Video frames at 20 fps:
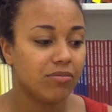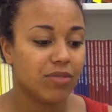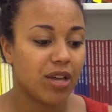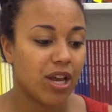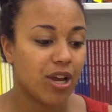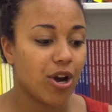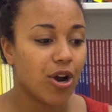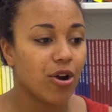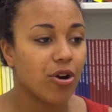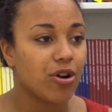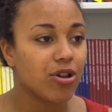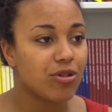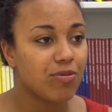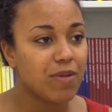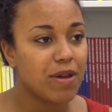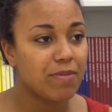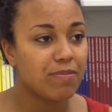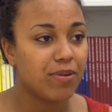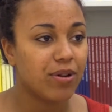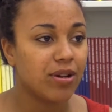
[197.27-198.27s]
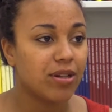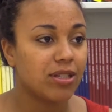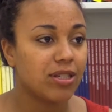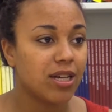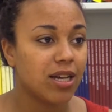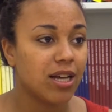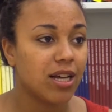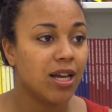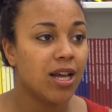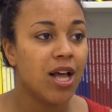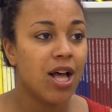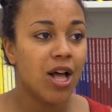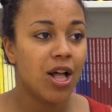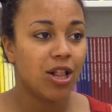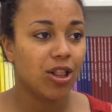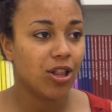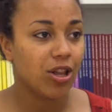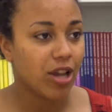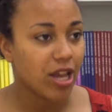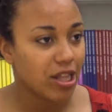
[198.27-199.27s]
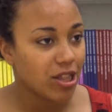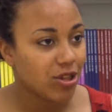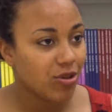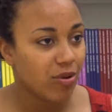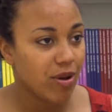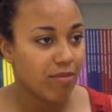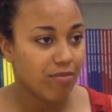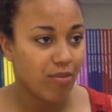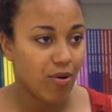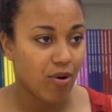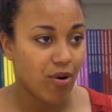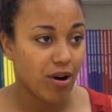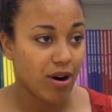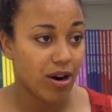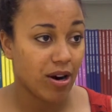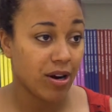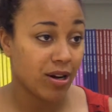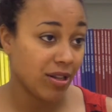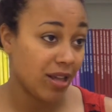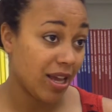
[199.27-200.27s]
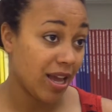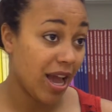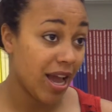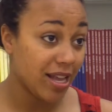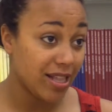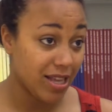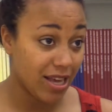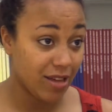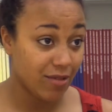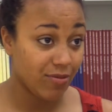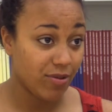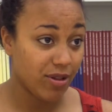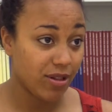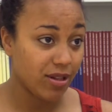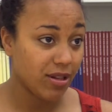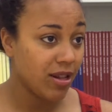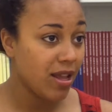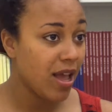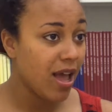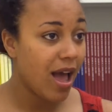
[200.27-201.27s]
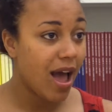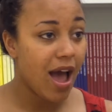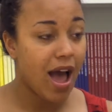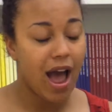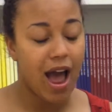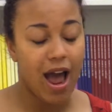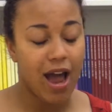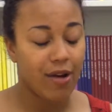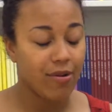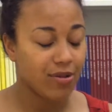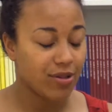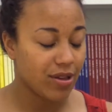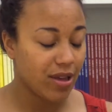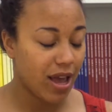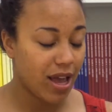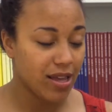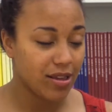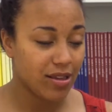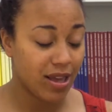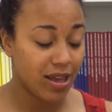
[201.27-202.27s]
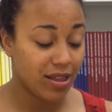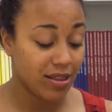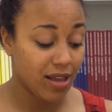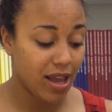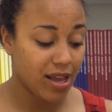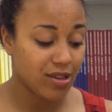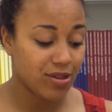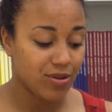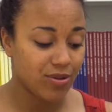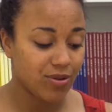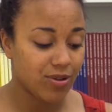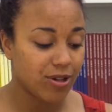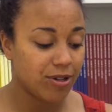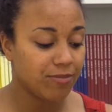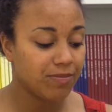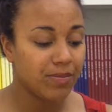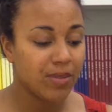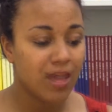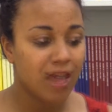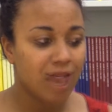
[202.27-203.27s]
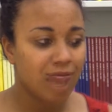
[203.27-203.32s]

encourage people to look into it more, like I did when I was in high school.